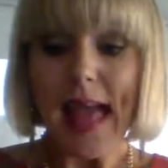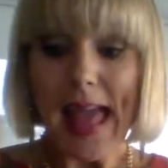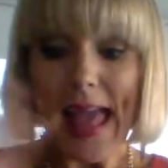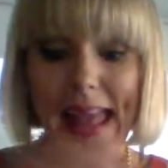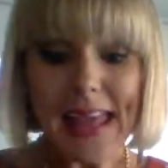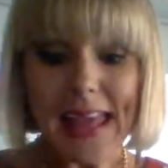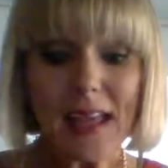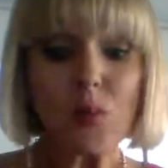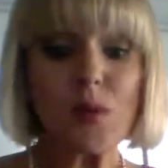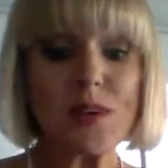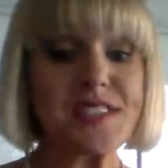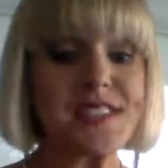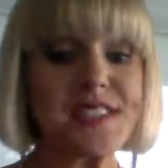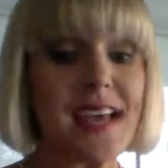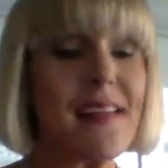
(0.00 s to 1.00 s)
And we're
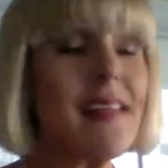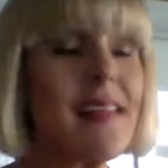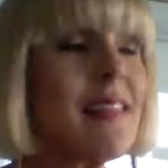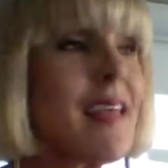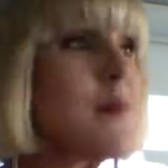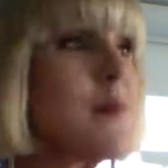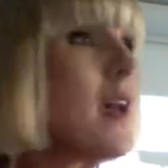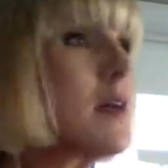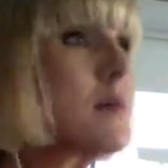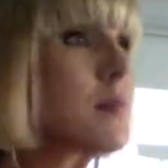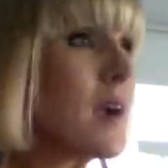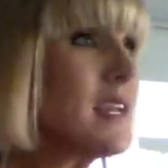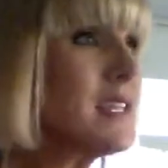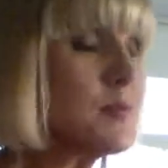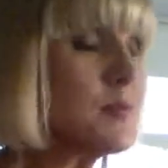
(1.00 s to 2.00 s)
selling them at a
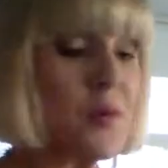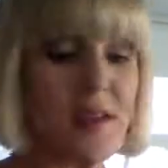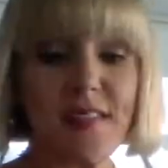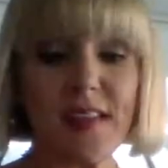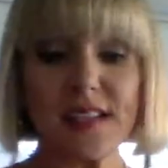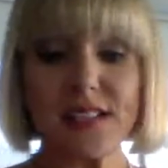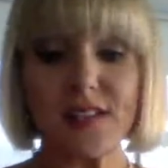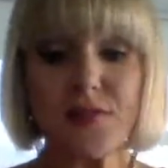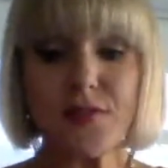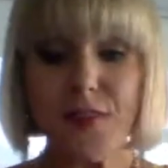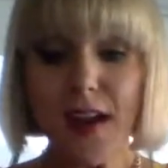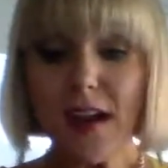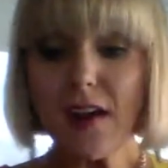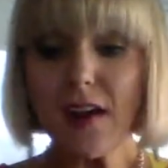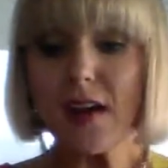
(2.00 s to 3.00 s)
price point that is
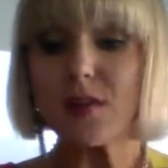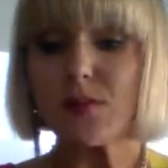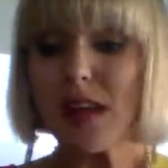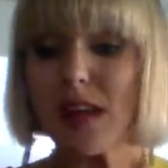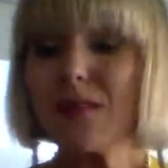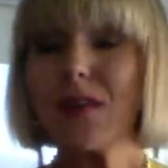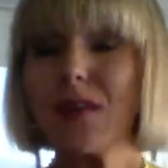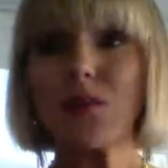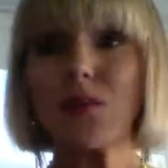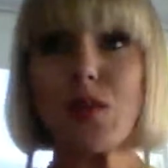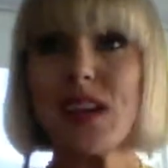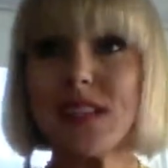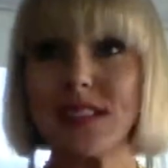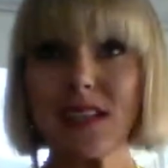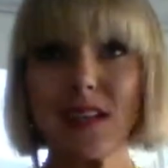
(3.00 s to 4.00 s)
fair and even
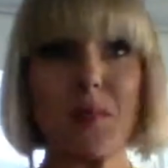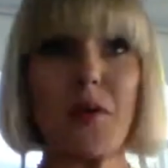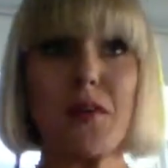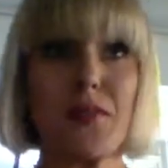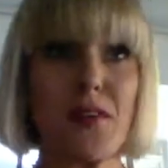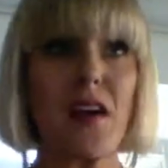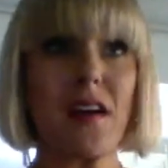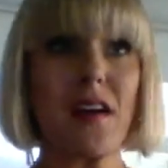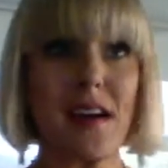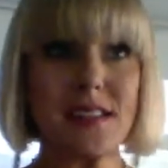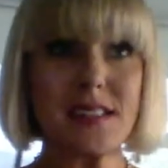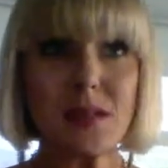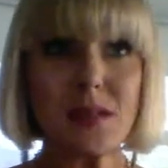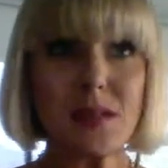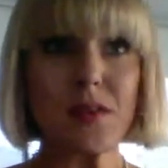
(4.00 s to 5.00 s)
reasonable for our
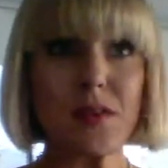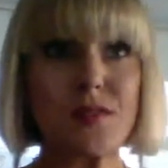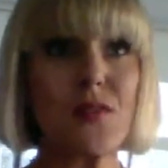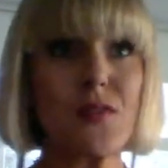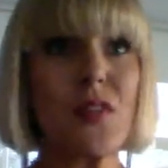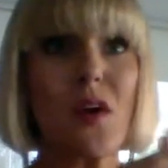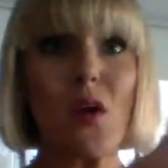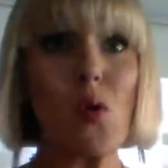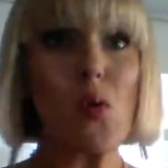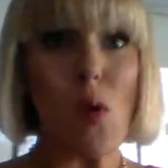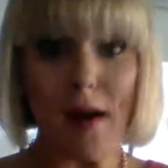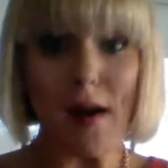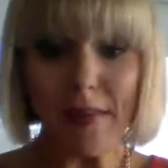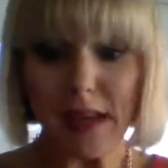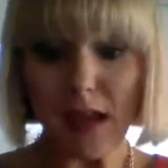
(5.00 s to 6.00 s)
customers for the
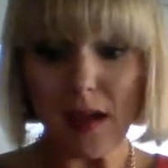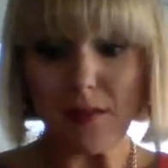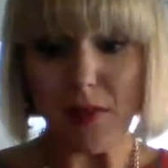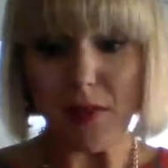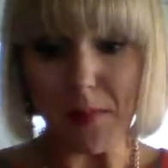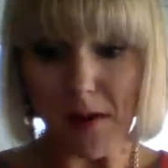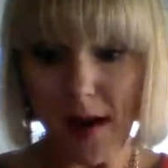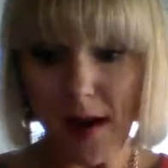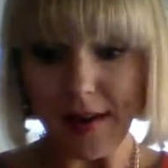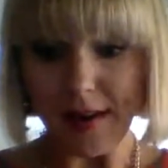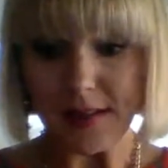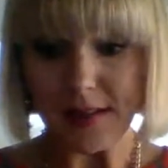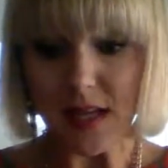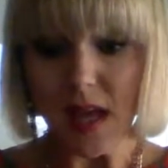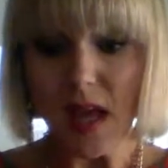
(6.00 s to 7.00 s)
quality of the
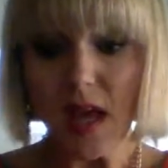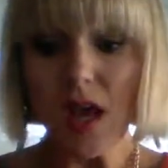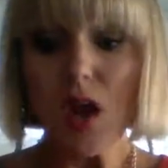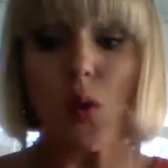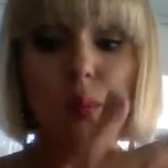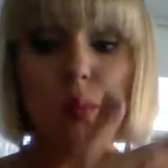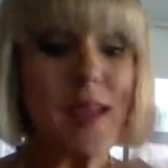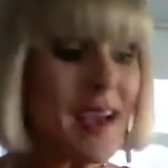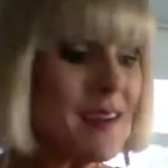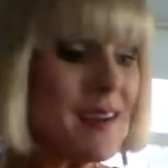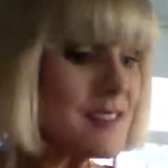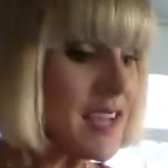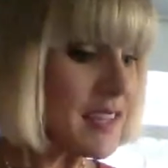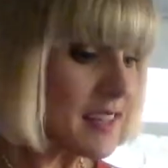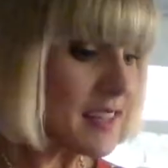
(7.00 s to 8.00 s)
product. We have
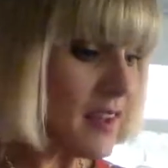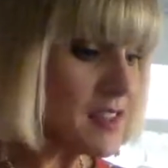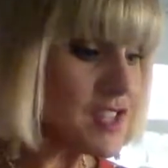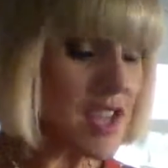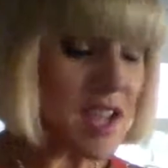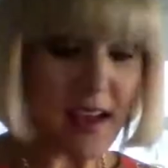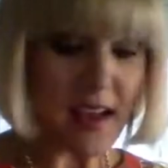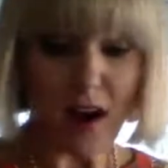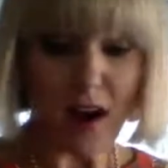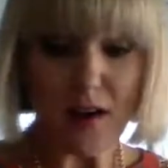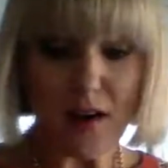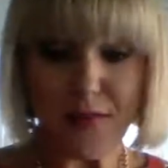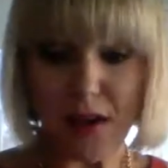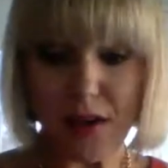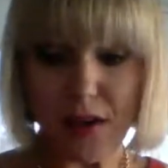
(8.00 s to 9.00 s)
technology at our
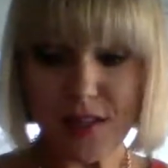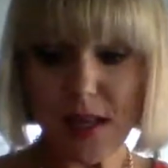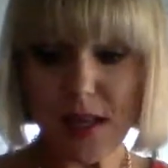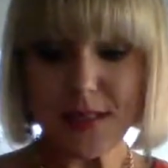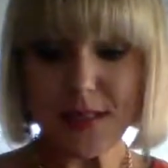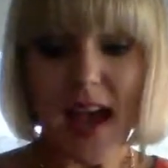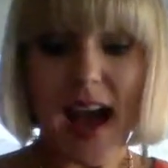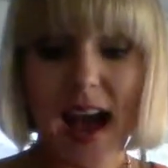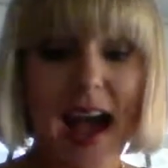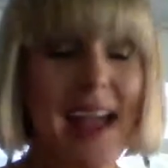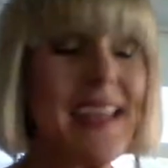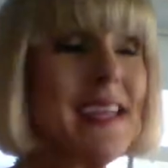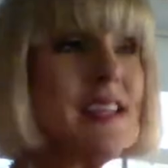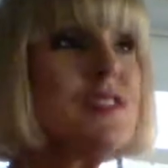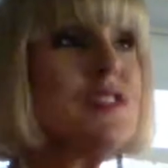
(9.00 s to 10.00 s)
fingertips. I
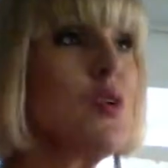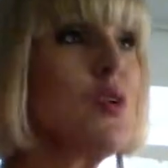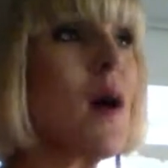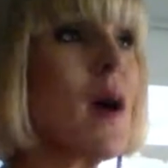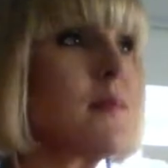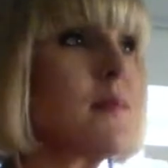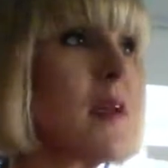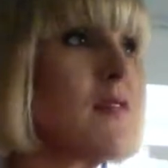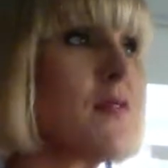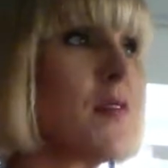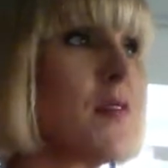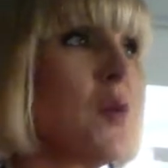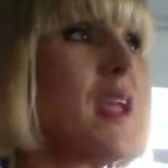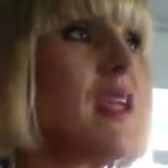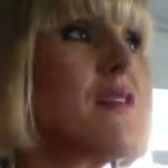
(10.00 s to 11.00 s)
can do on my
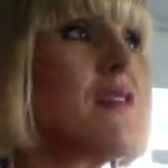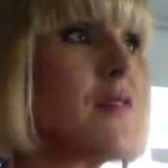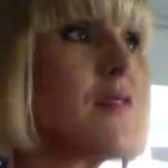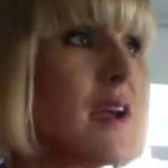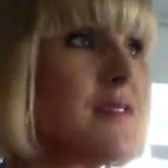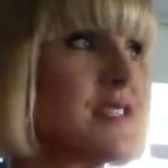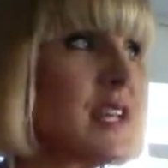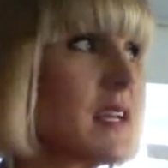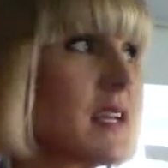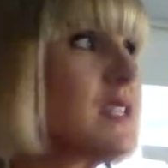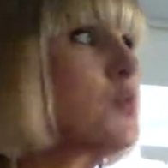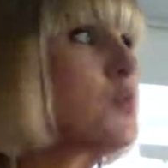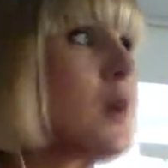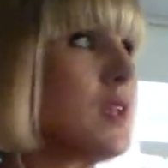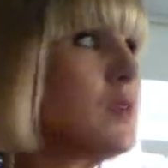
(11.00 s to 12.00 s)
phone in 5
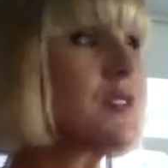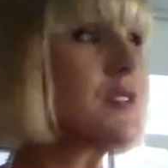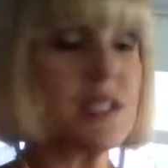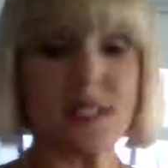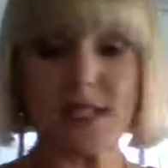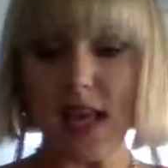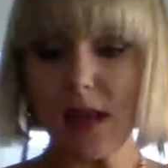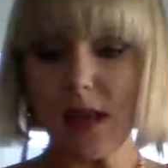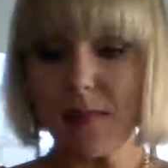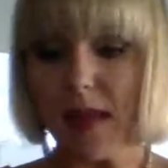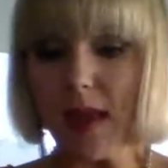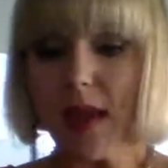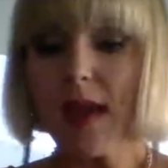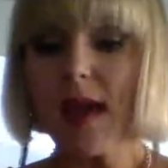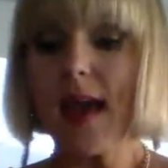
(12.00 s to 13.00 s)
seconds what used to take
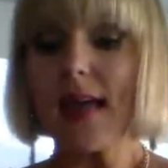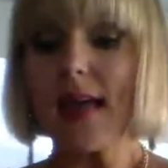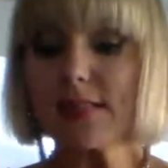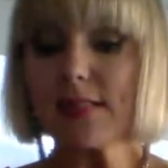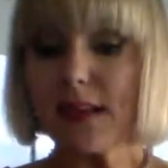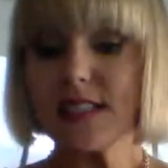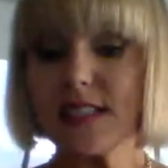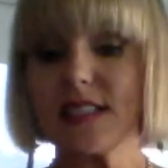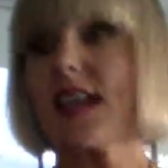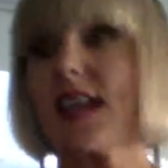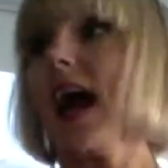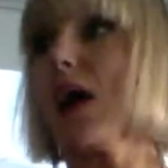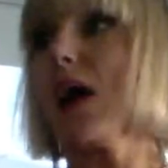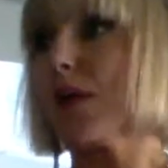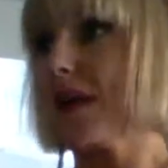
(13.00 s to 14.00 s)
me at least an
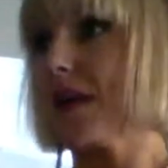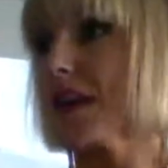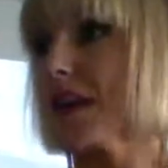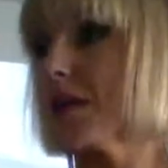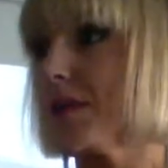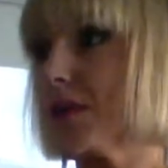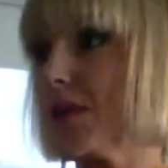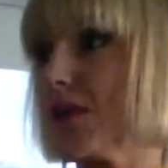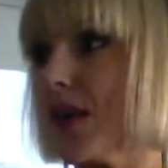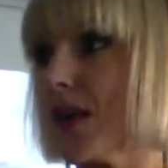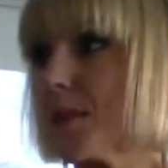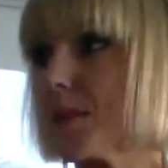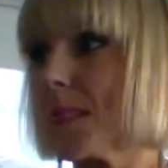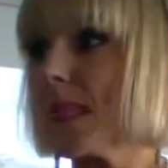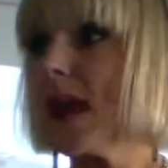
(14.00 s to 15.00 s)
hour on a computer.